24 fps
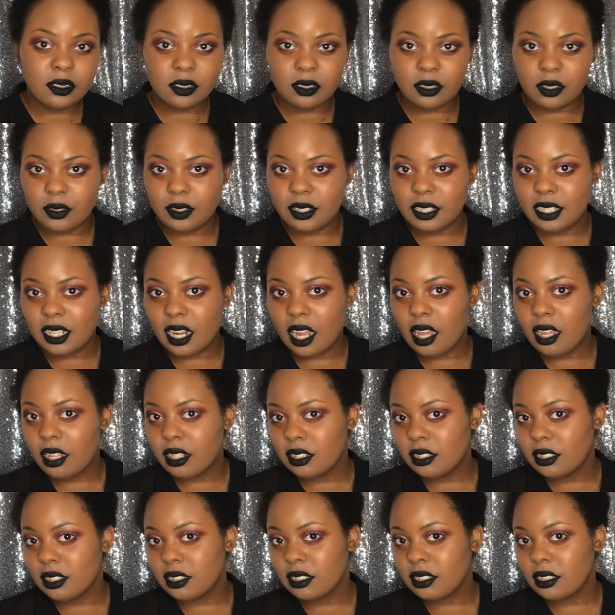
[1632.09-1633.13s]
So it's not
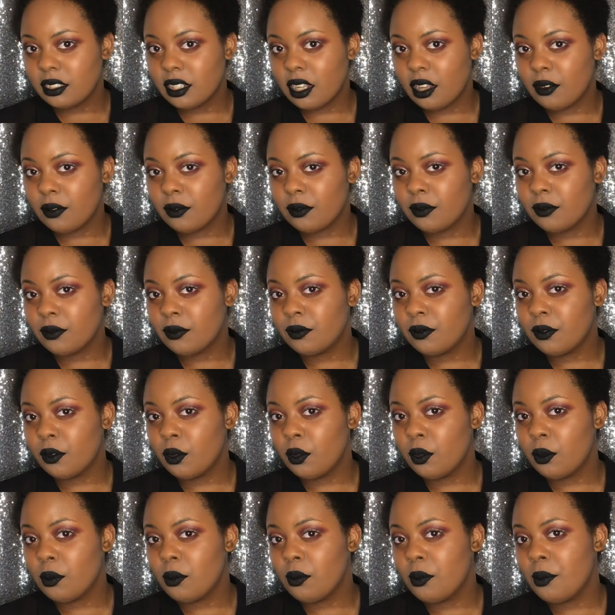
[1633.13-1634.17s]
a
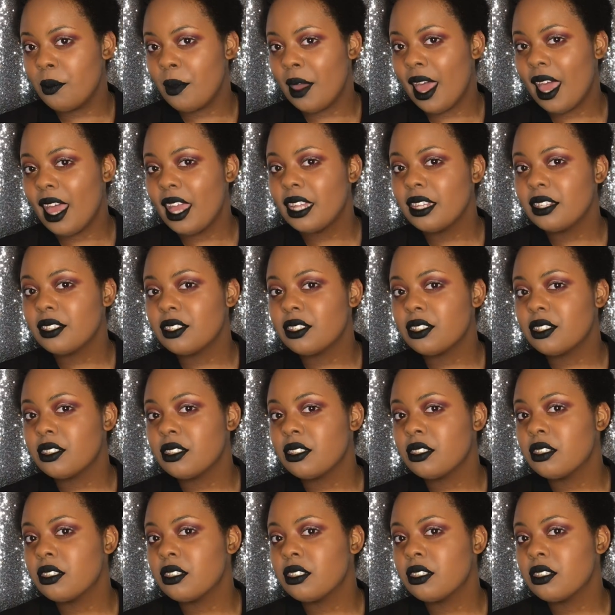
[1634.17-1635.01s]
full matte.